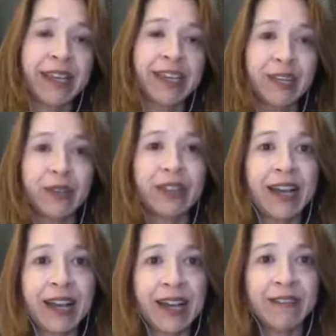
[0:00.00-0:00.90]
here
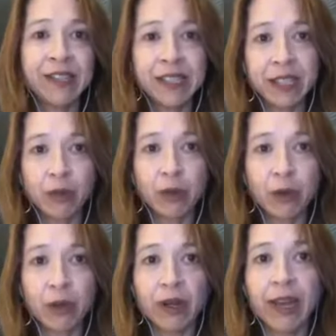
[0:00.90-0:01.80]
live in
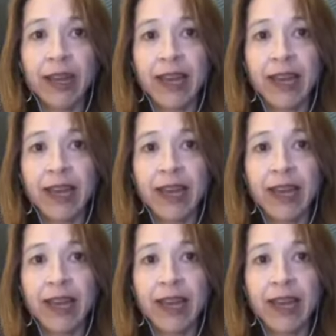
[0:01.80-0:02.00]
Singapore